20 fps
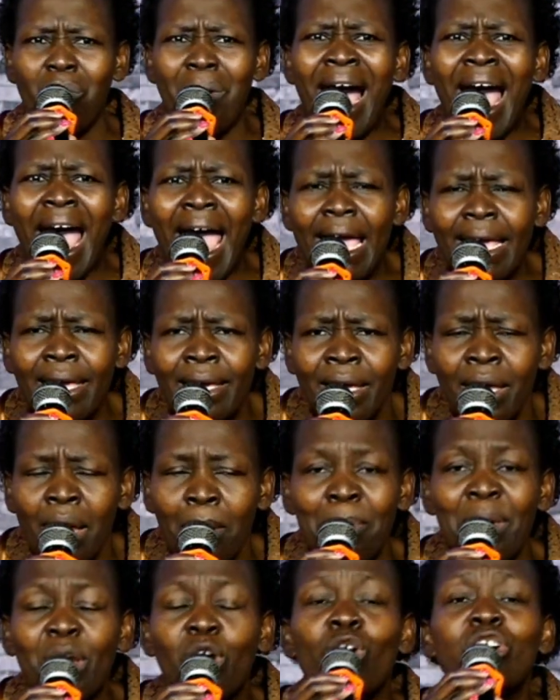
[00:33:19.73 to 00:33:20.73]
Why?
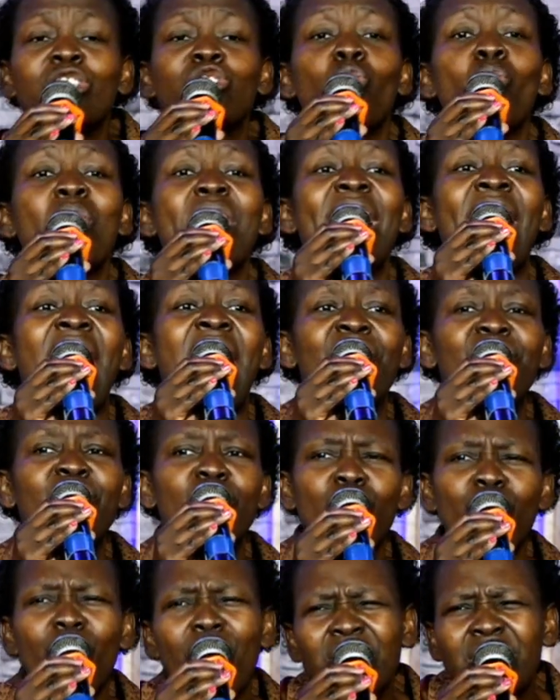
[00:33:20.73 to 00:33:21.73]
Because we have
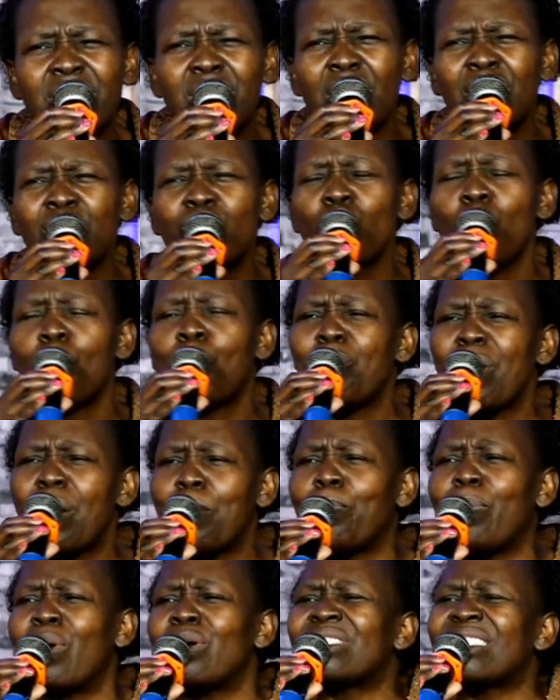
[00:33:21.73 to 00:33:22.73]
crossed into
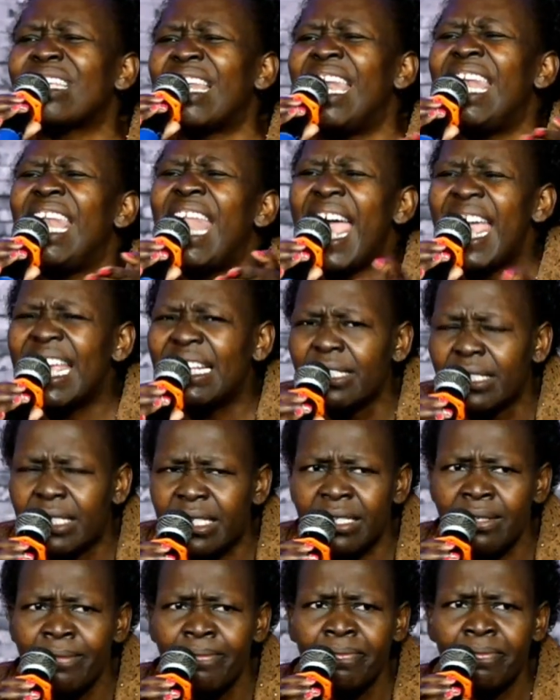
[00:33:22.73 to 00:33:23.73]
people's
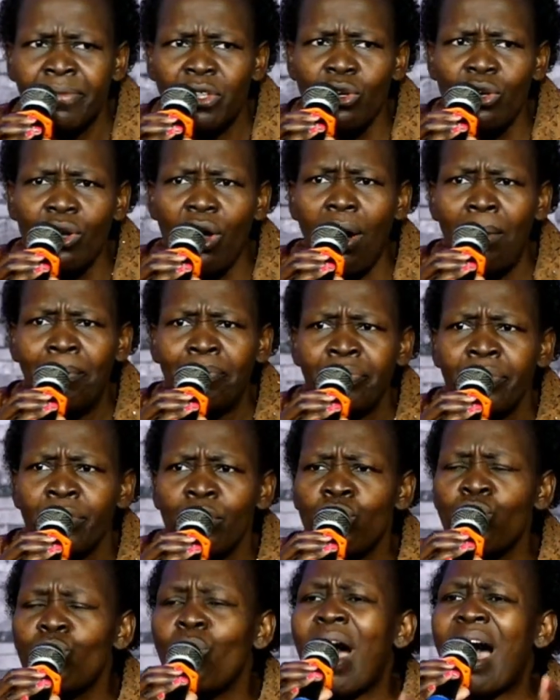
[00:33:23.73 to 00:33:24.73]
lanes you know,
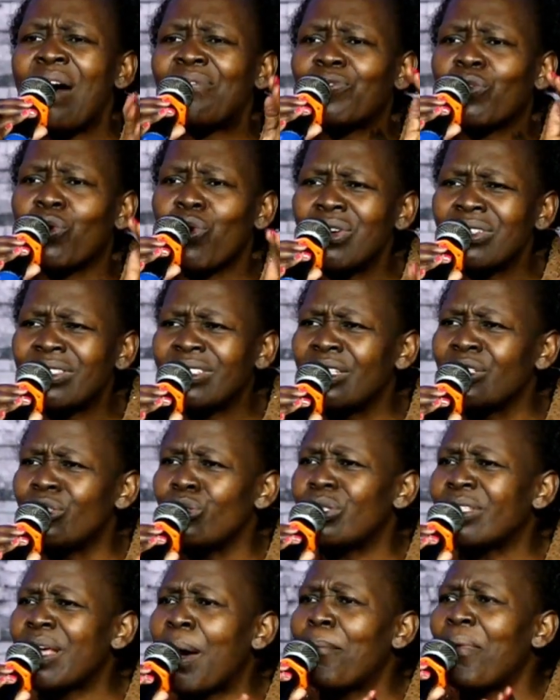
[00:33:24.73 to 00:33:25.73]
you have crossed into
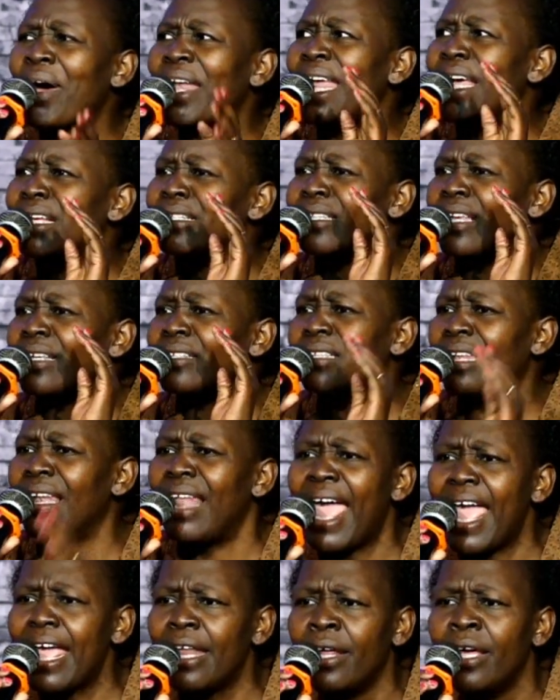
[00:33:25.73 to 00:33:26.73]
someone else's
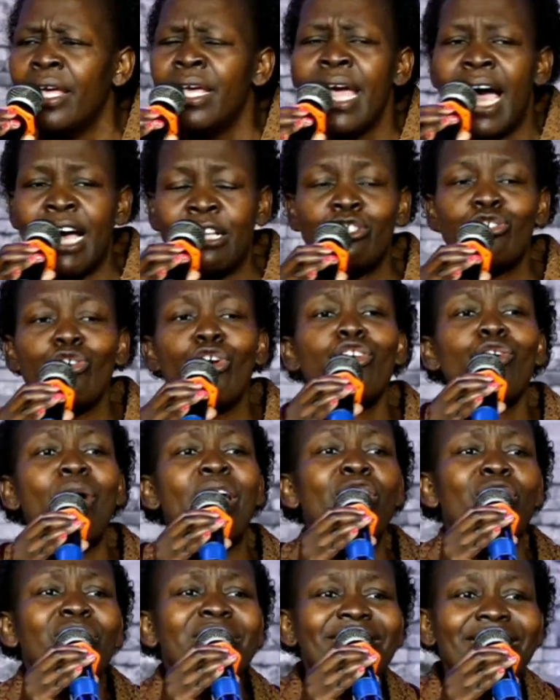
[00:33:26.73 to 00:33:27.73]
lane, and so you are
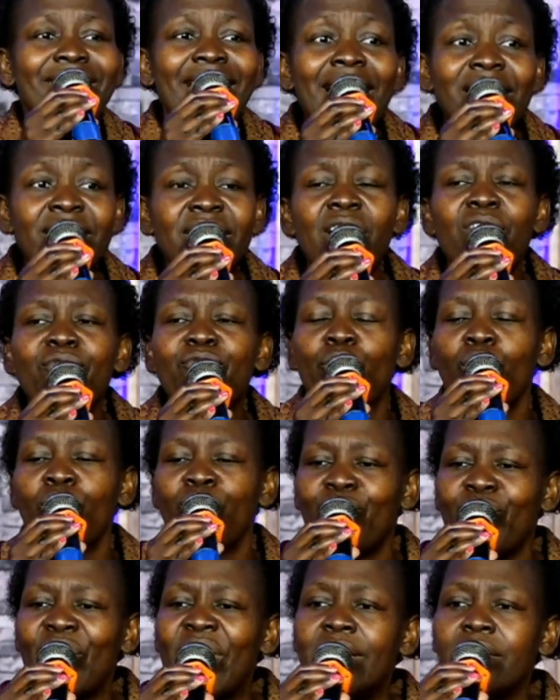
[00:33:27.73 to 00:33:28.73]
not getting
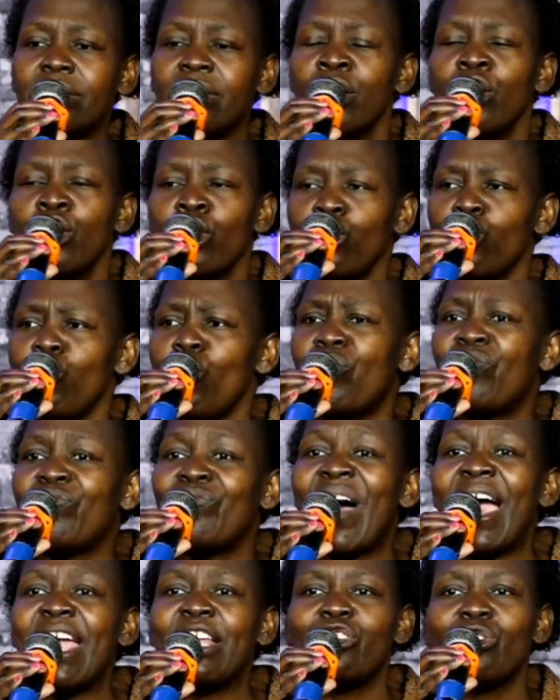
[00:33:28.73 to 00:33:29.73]
fulfilled. You
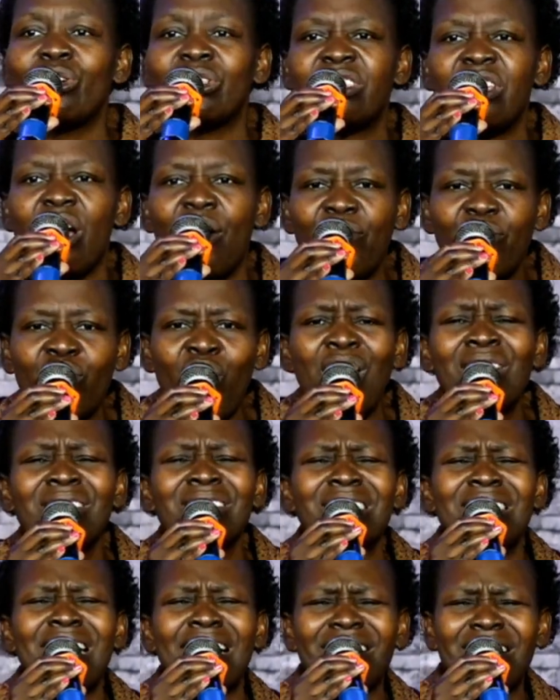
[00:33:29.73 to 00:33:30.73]
find yourself
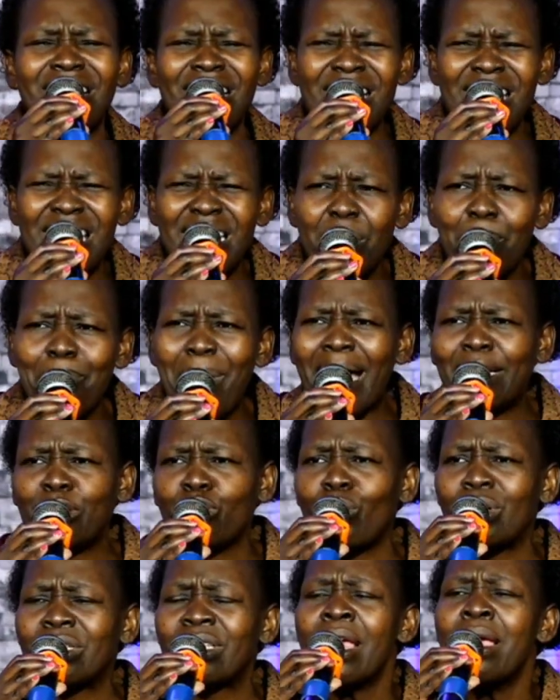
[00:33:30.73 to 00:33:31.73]
constantly in
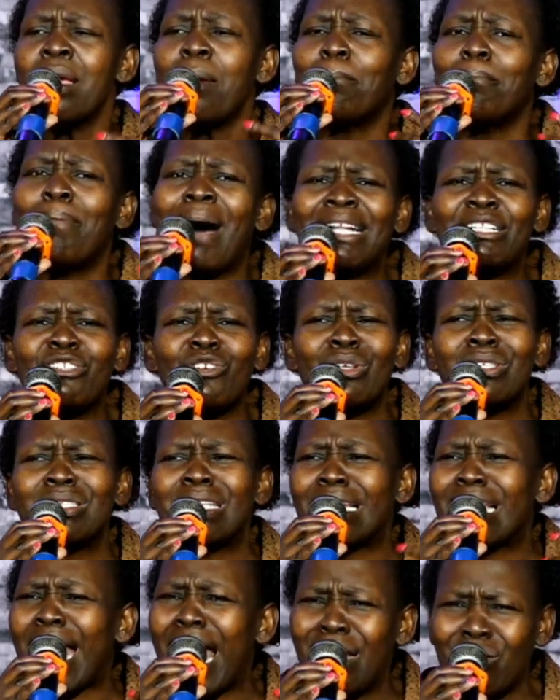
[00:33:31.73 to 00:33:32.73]
battles, battles
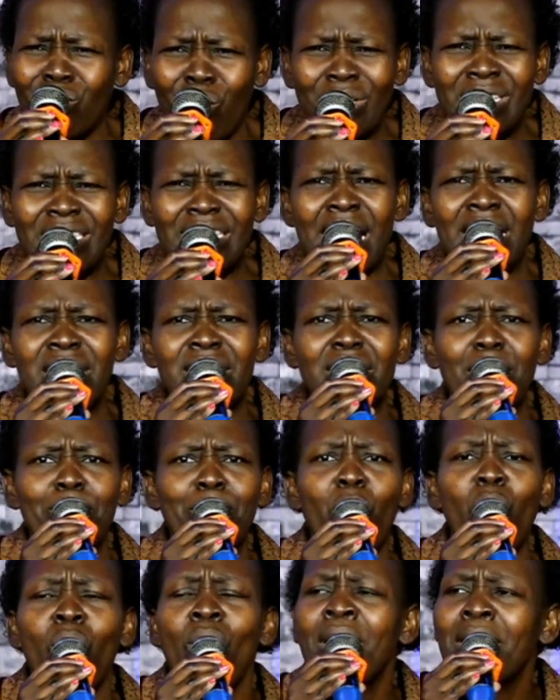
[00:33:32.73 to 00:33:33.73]
that are not
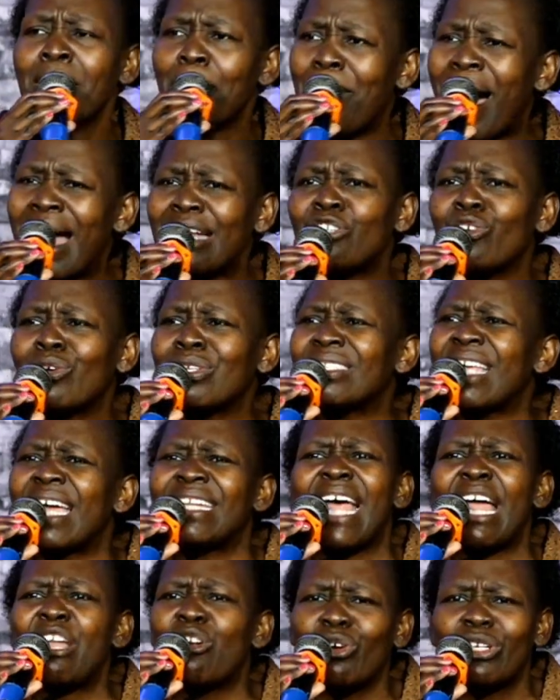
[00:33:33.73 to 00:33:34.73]
sensible, battles
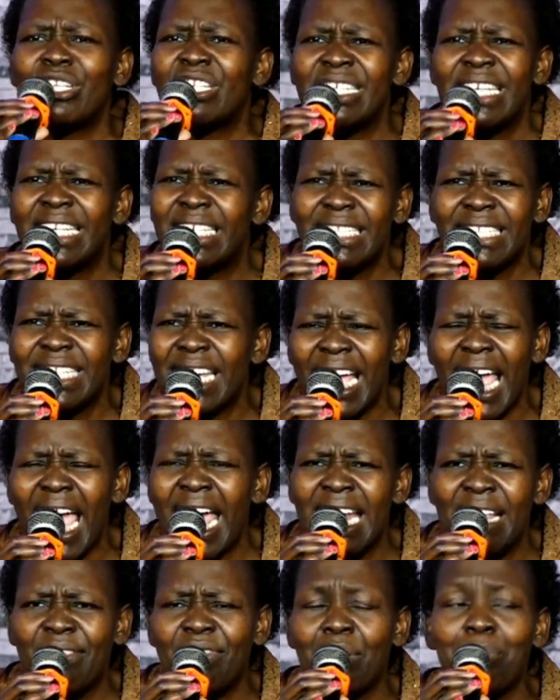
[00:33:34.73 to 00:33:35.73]
that are not yielding
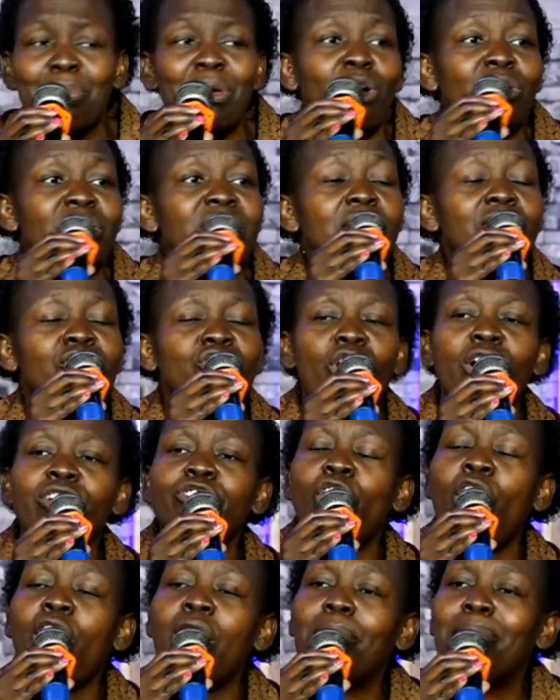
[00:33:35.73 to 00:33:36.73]
anything because it's not
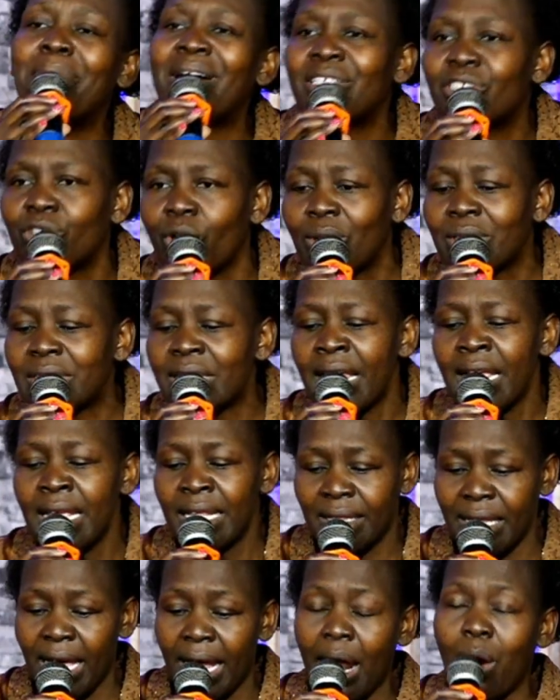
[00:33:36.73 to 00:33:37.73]
all battles
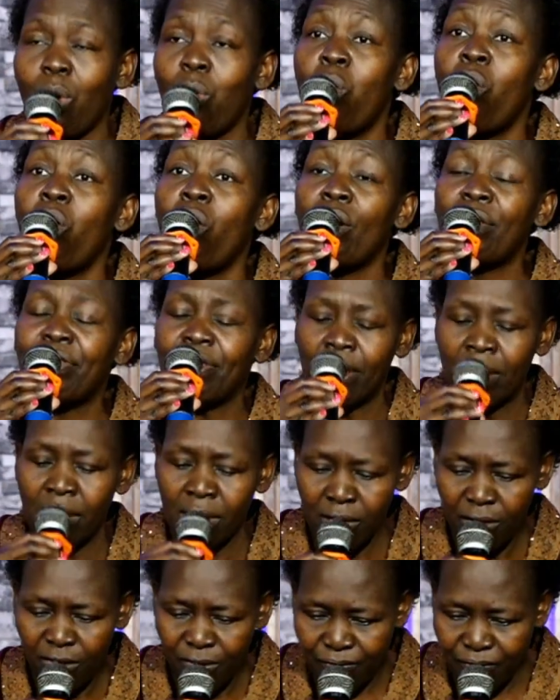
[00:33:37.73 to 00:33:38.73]
that are worth
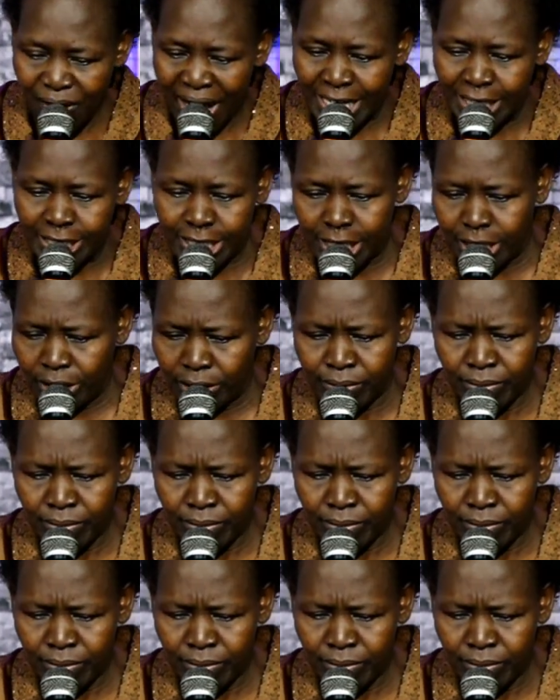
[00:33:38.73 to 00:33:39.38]
fighting.